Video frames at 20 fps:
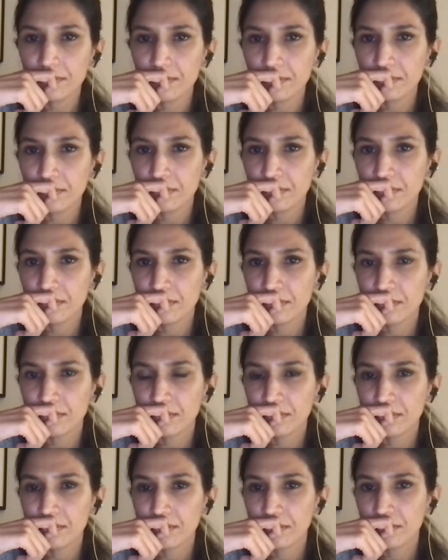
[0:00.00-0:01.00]
I mean,
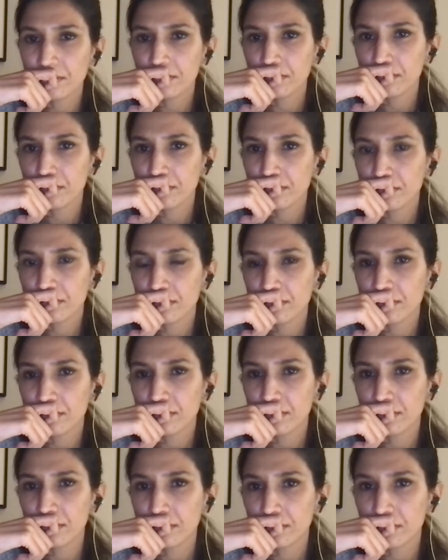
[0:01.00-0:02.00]
commodities, we look at
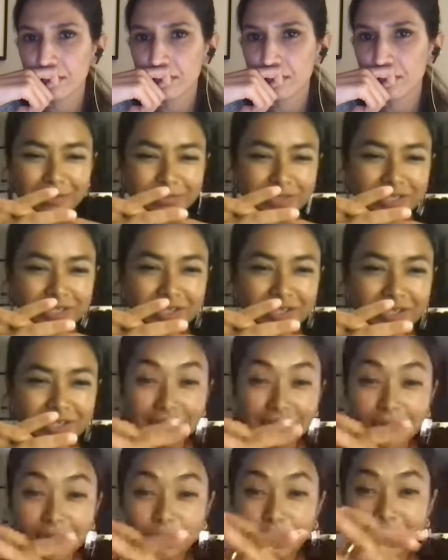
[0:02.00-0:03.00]
what's happening right
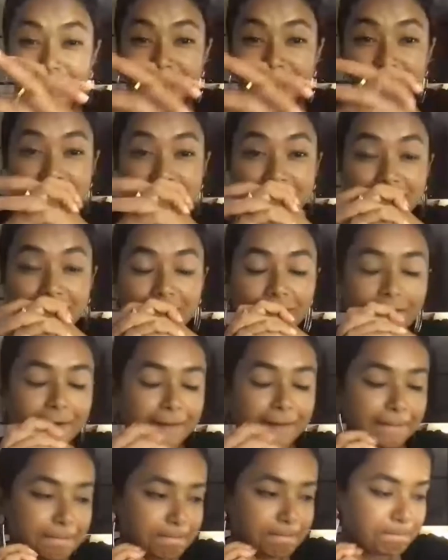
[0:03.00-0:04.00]
now with
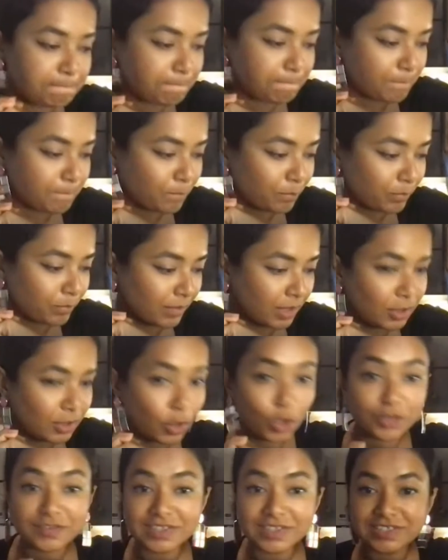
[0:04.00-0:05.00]

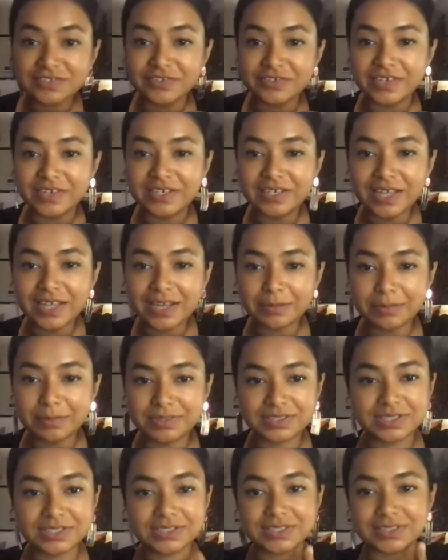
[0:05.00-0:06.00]
all of these fintech
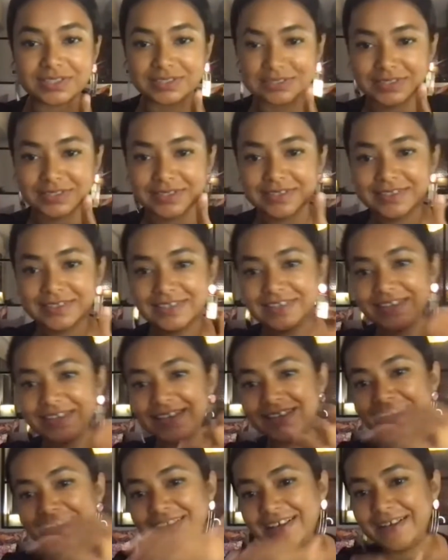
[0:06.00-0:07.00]
businesses.
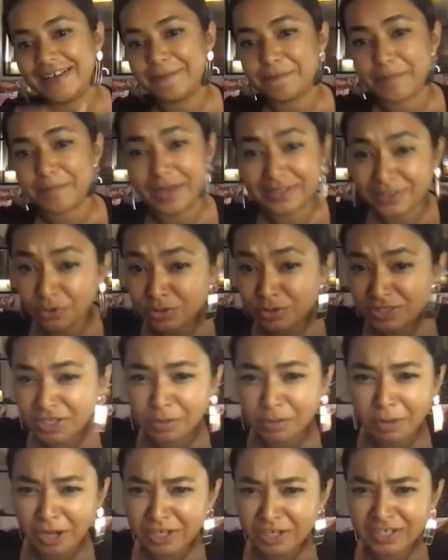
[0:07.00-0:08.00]
Those are
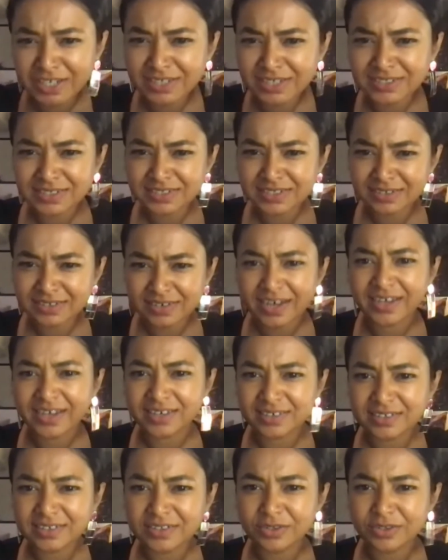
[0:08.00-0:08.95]
commodities, right?